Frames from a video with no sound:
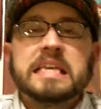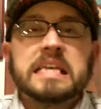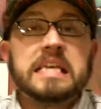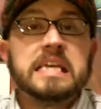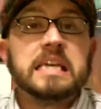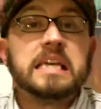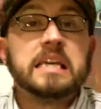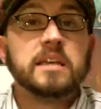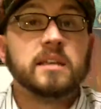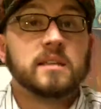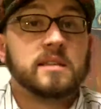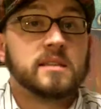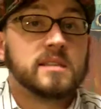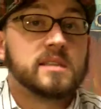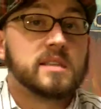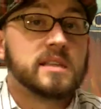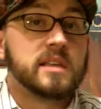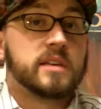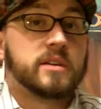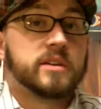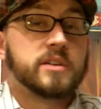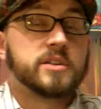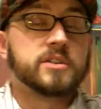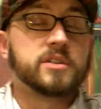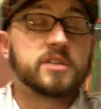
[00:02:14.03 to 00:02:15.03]
key and
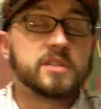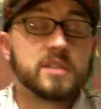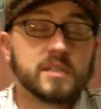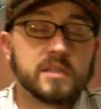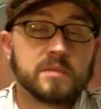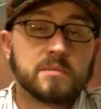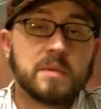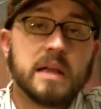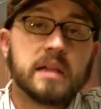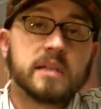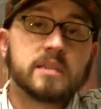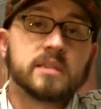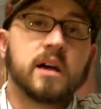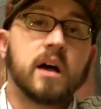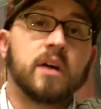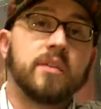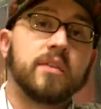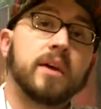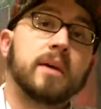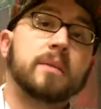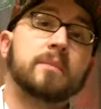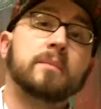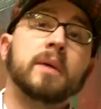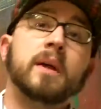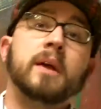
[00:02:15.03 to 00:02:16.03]
signature smell to
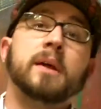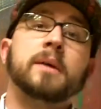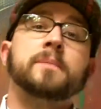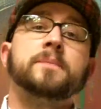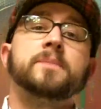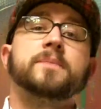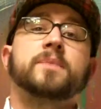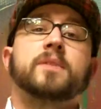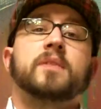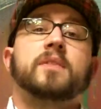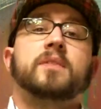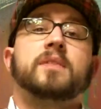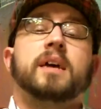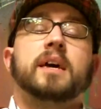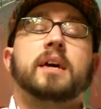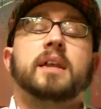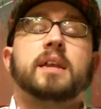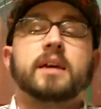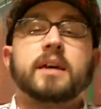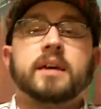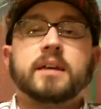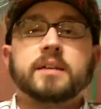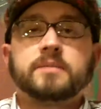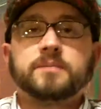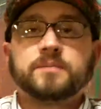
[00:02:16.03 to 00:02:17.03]
them
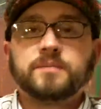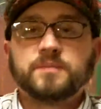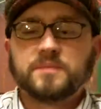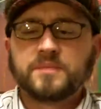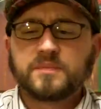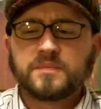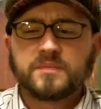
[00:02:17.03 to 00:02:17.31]
that